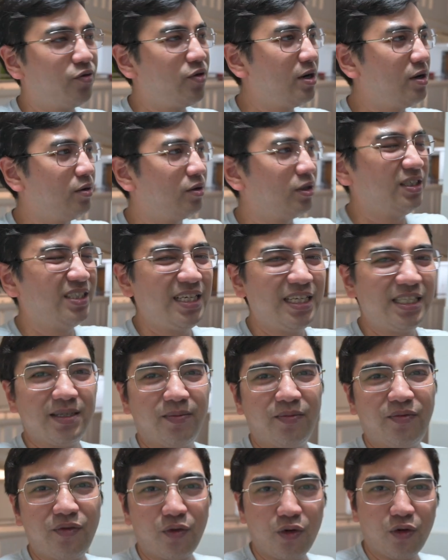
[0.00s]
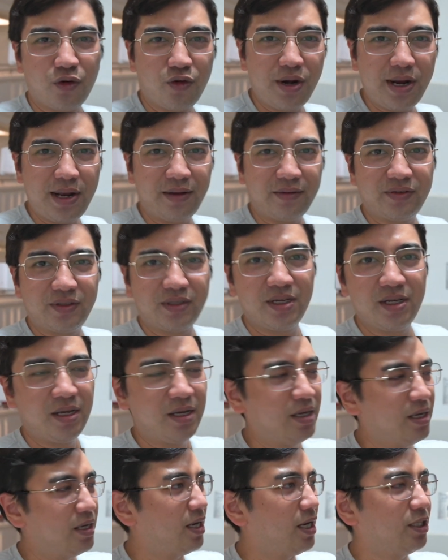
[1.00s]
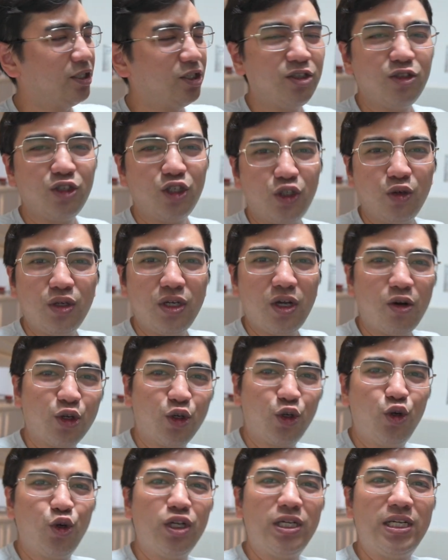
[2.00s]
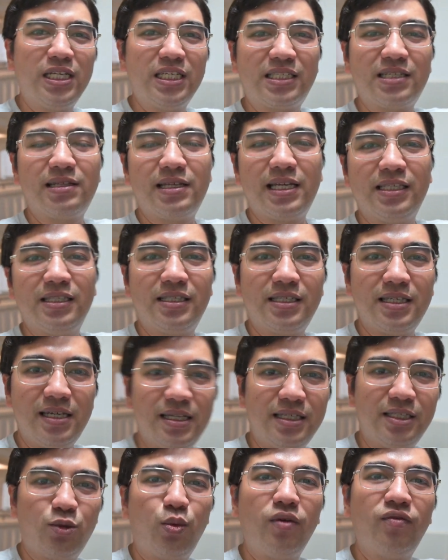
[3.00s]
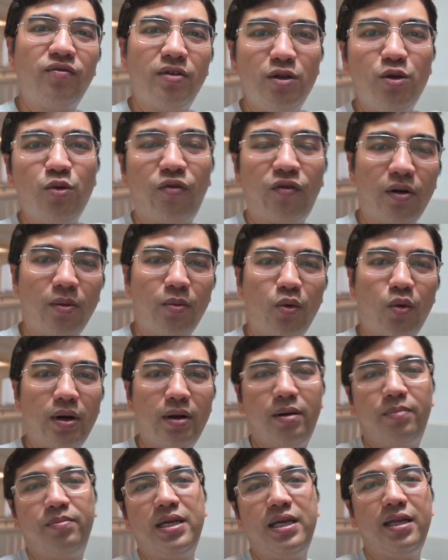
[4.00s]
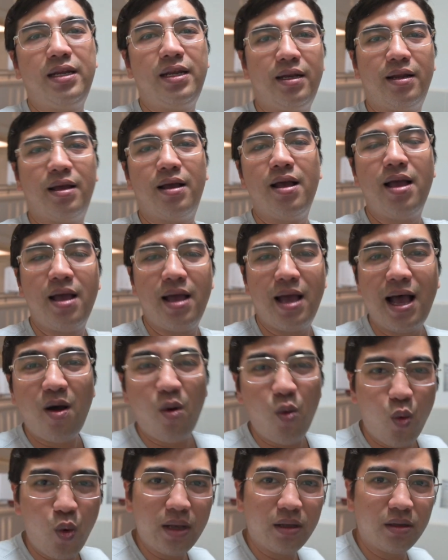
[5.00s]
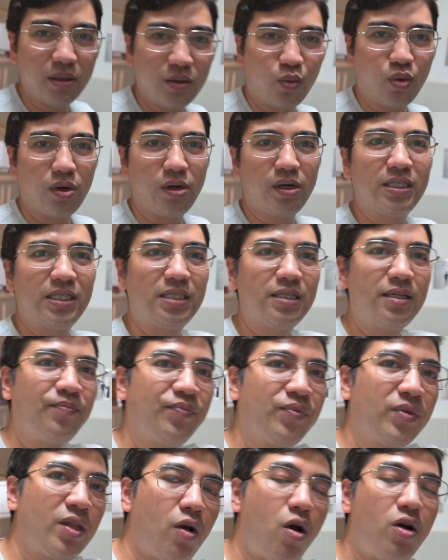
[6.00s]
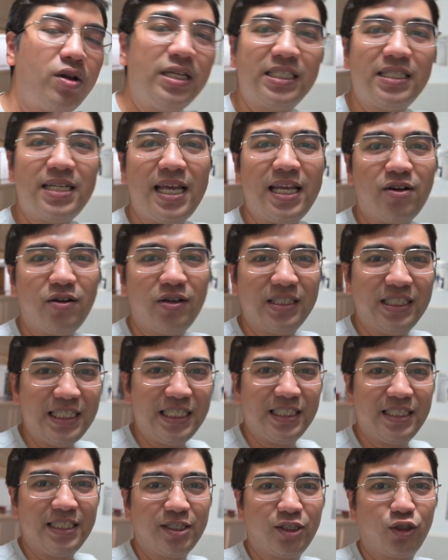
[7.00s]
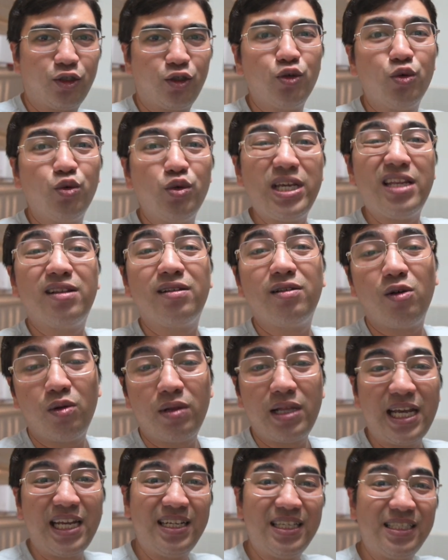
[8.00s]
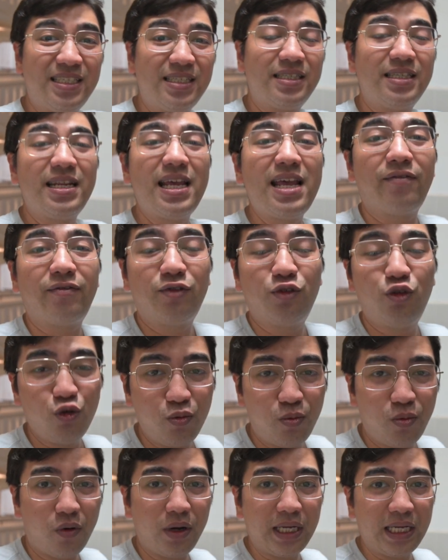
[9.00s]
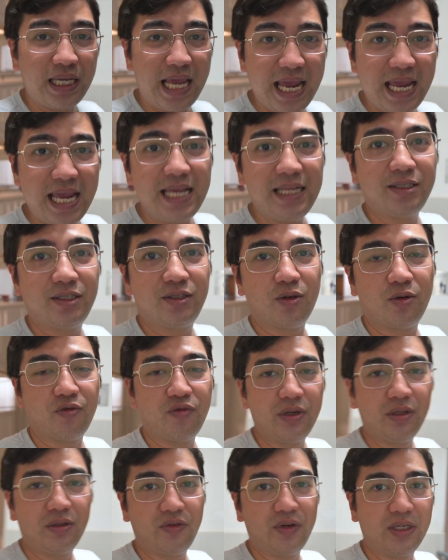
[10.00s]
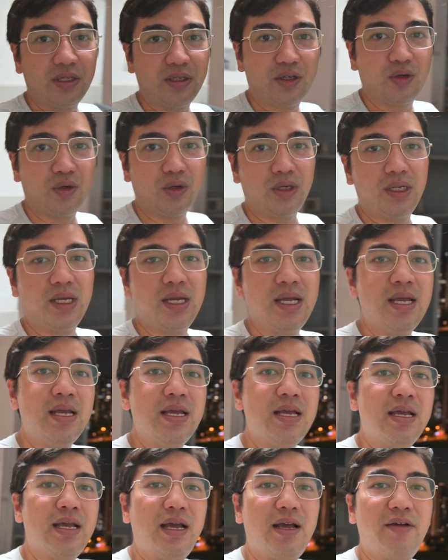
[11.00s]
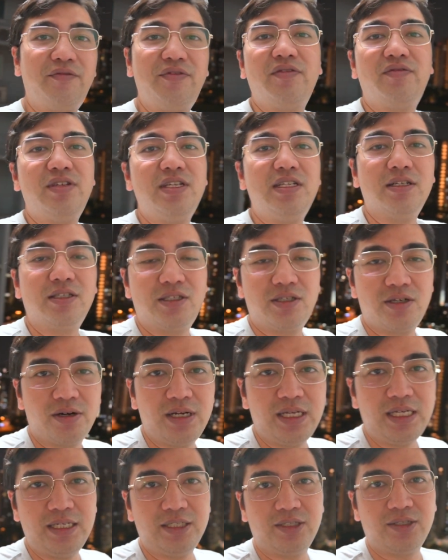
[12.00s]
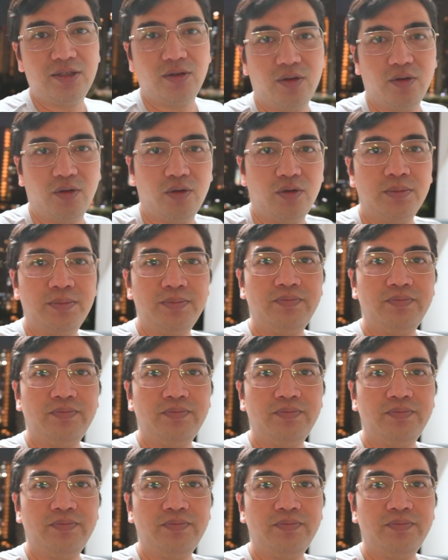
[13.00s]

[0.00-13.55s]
right now I'm going to take some photographs just to show you how good this lens is with the new firmware update and how well it works on this Nikon Z6II in low light. This is an F2.8, so really good 15 to 30. So